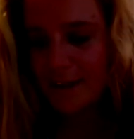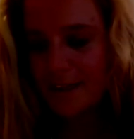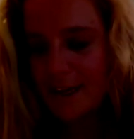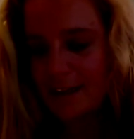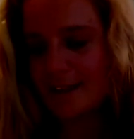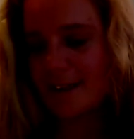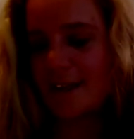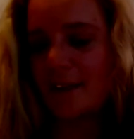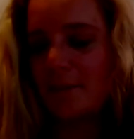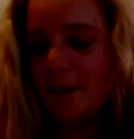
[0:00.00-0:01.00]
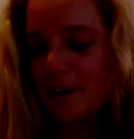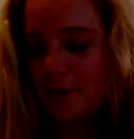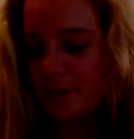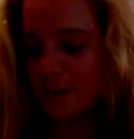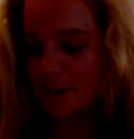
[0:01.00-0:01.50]
the next thing that we are
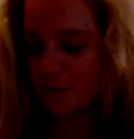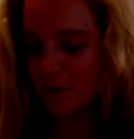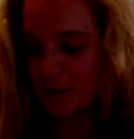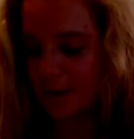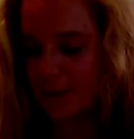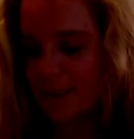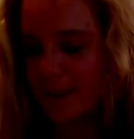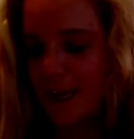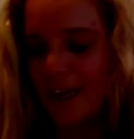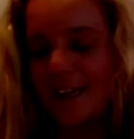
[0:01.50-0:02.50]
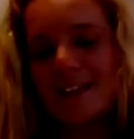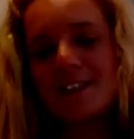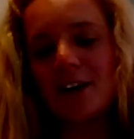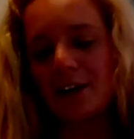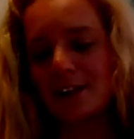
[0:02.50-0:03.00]
going to work on today
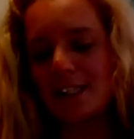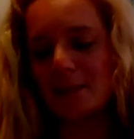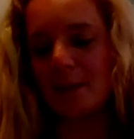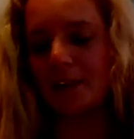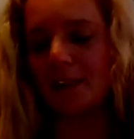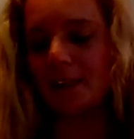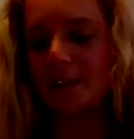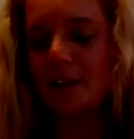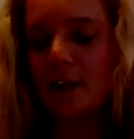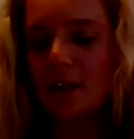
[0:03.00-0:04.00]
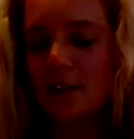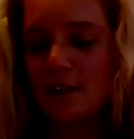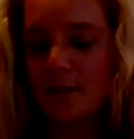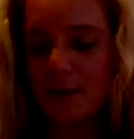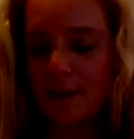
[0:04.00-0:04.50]
is our spelling.
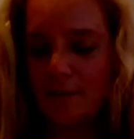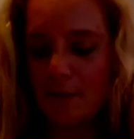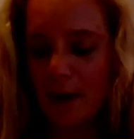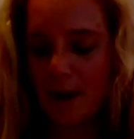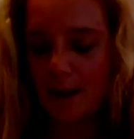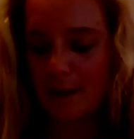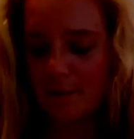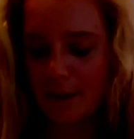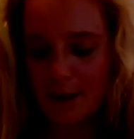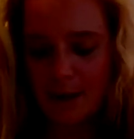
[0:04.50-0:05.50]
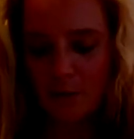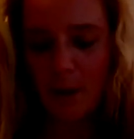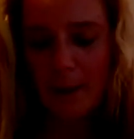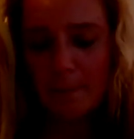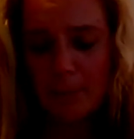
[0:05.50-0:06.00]
So if you have a
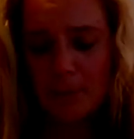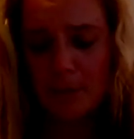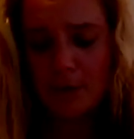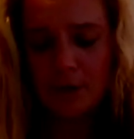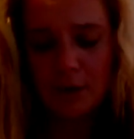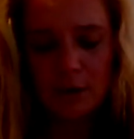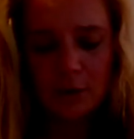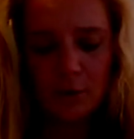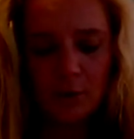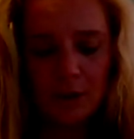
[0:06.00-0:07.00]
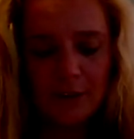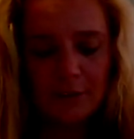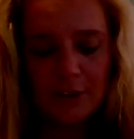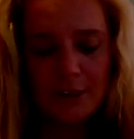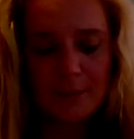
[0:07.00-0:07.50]
whiteboard, or
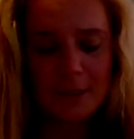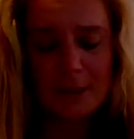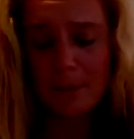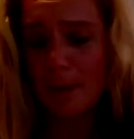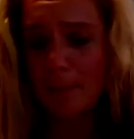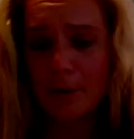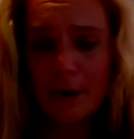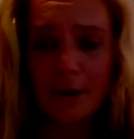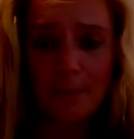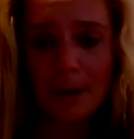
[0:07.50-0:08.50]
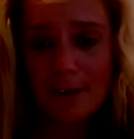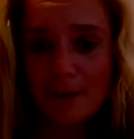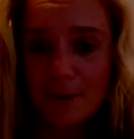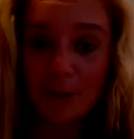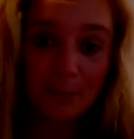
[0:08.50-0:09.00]
even just a piece of paper and a
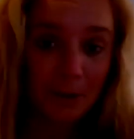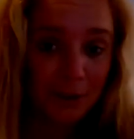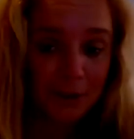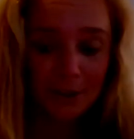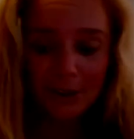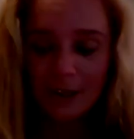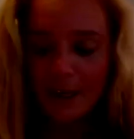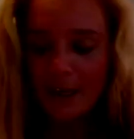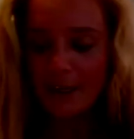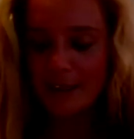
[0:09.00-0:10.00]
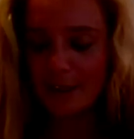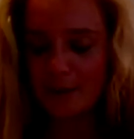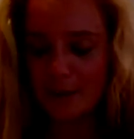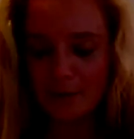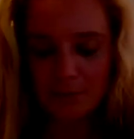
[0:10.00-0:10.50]
pencil or a marker.
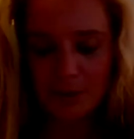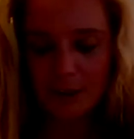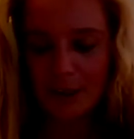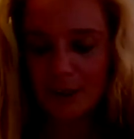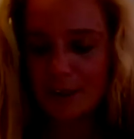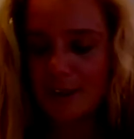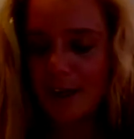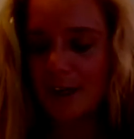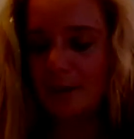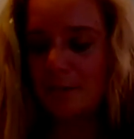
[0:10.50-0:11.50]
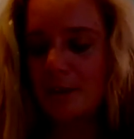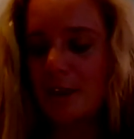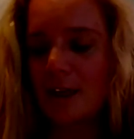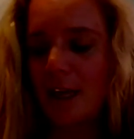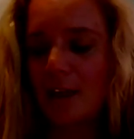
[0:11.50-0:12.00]
Now's a really good time
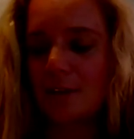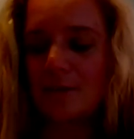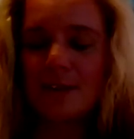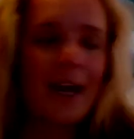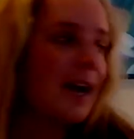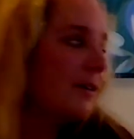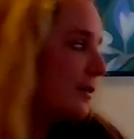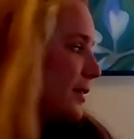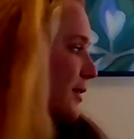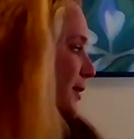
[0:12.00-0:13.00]
to get those out.